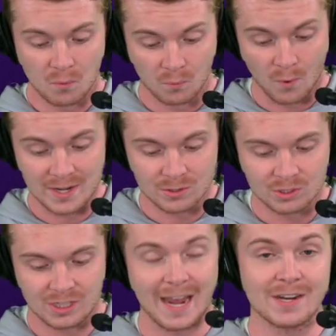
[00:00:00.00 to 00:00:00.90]
when you
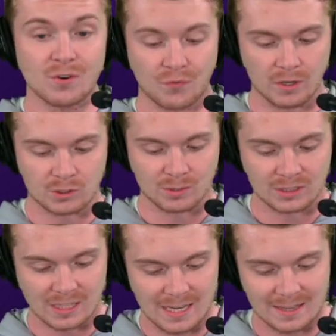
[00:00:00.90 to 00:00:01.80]
scan your first
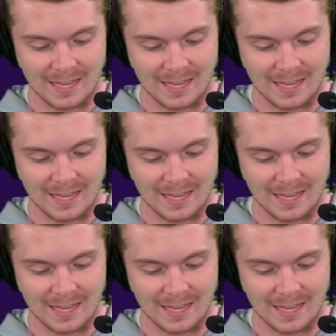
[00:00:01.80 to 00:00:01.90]
receipt.